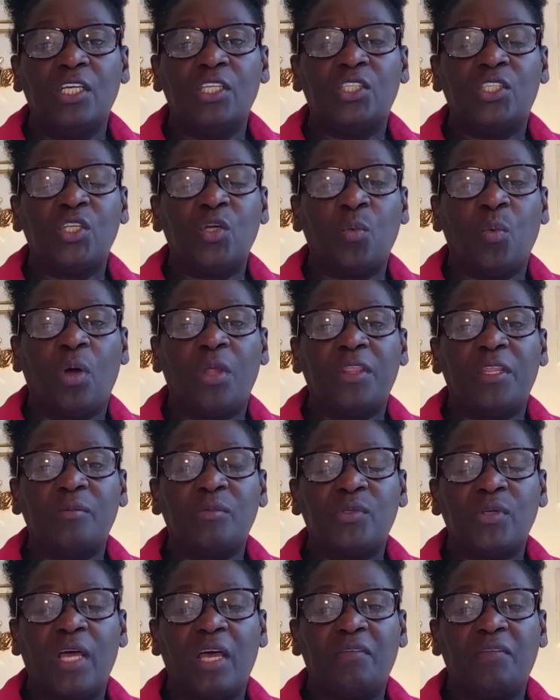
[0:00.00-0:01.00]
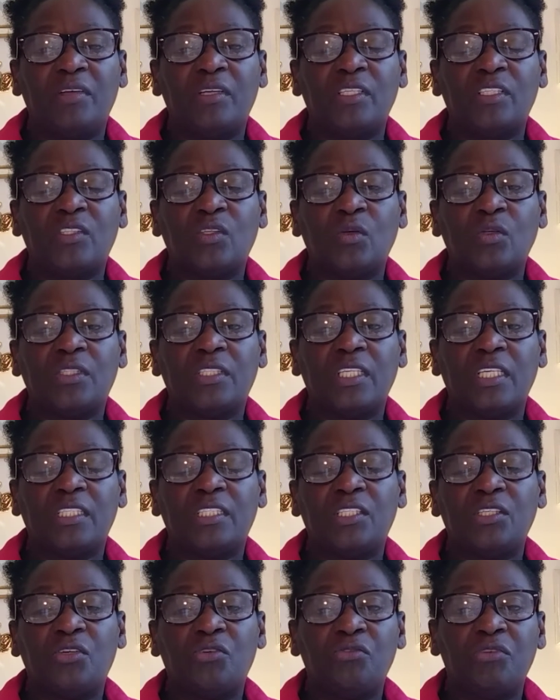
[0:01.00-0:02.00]
Do you want them to have an associate
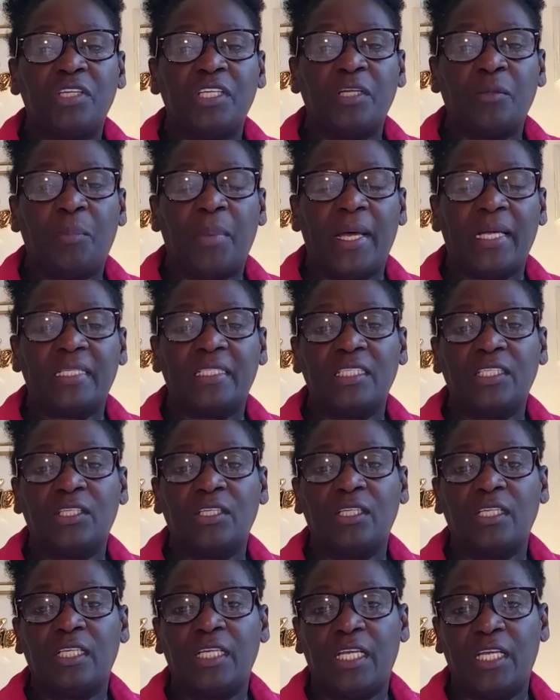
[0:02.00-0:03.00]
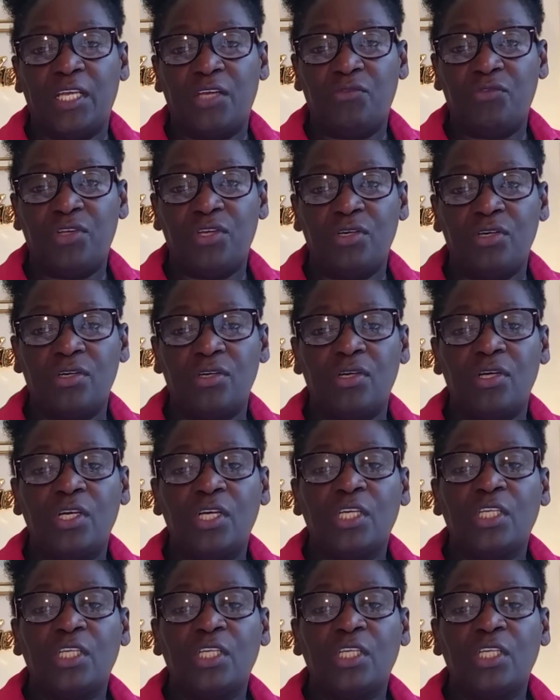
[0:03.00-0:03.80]
degree in a particular area?